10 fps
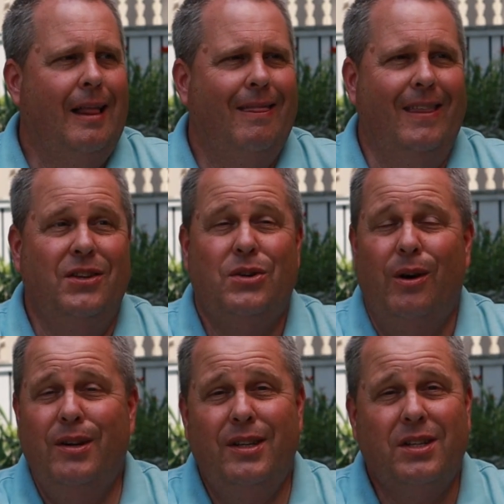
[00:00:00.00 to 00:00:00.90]
They
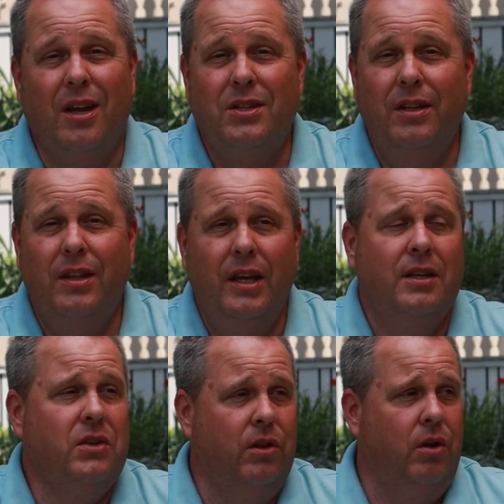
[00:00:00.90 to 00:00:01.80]
started discussing things,
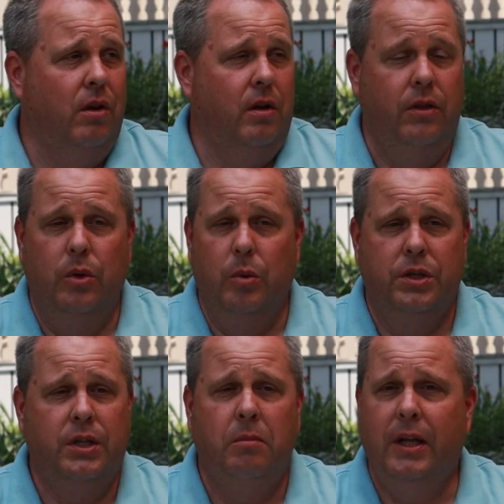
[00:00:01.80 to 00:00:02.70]
and there were
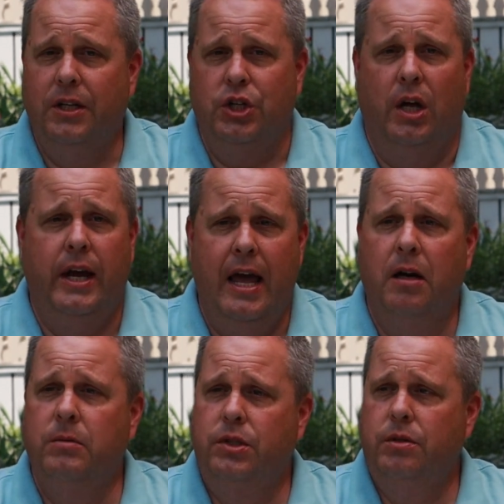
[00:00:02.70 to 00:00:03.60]
some like John
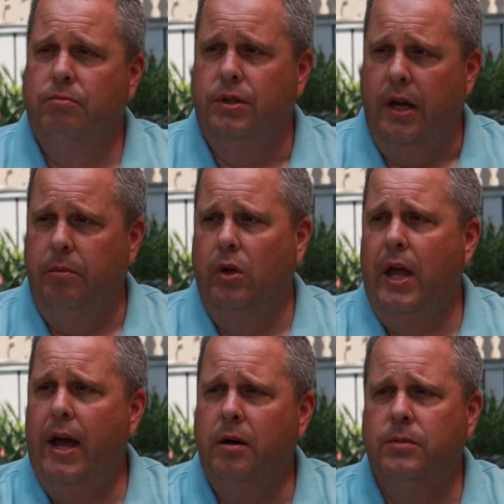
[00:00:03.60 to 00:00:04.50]
Adams, Samuel
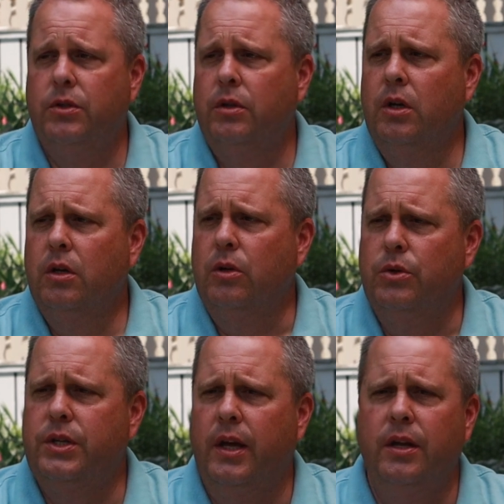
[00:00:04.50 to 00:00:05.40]
Adams, who
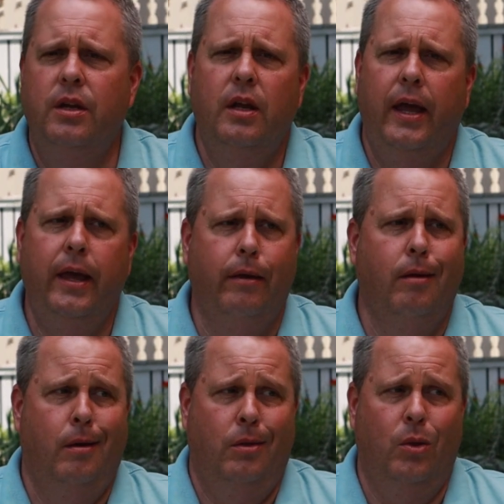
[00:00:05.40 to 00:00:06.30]
said, hey,
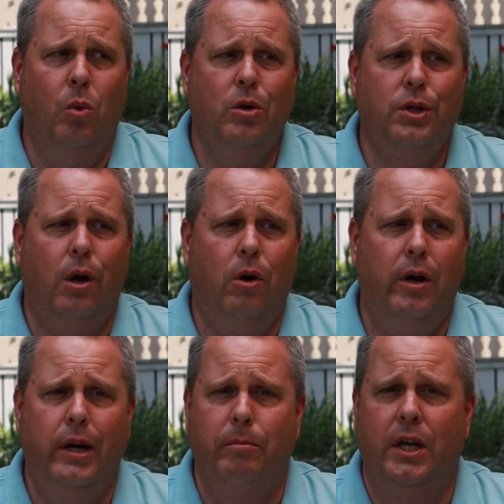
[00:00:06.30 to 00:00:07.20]
the war's
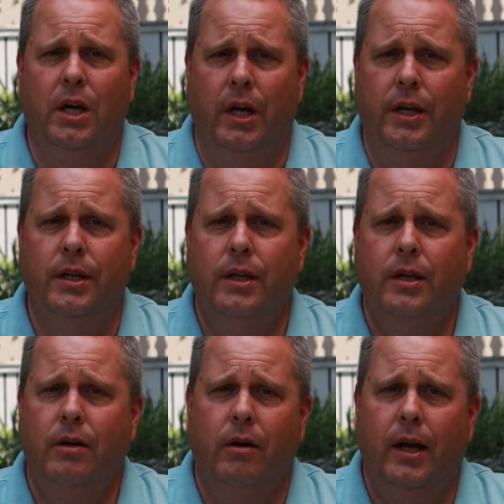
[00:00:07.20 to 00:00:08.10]
already begun,
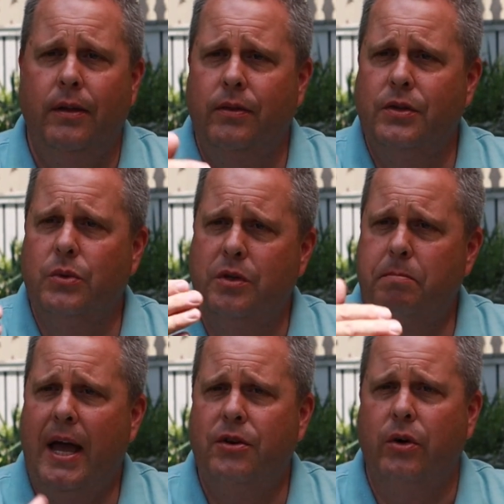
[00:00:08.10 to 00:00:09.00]
right? This was
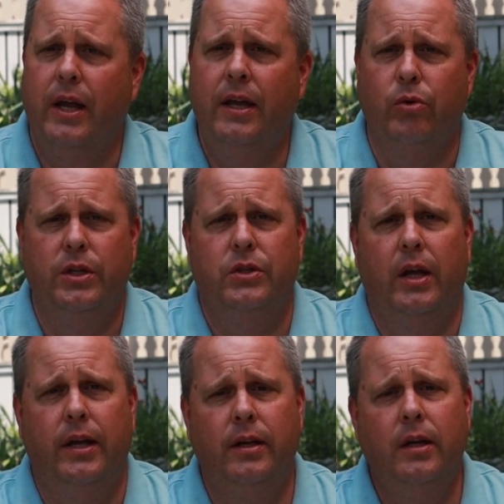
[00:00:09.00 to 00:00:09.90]
Patrick Henry's
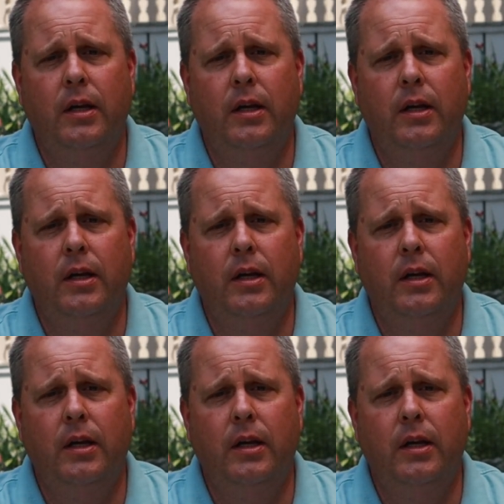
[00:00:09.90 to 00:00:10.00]
line.